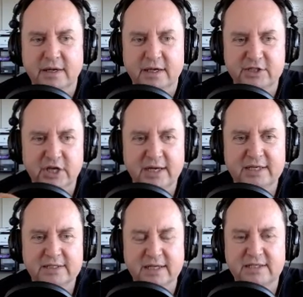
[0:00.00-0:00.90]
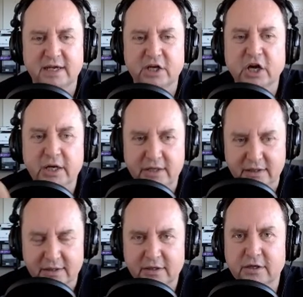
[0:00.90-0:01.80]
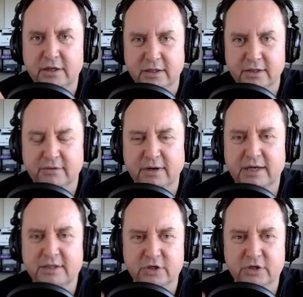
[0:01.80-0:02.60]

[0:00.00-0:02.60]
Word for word: In Chinese, they say kui kui, right?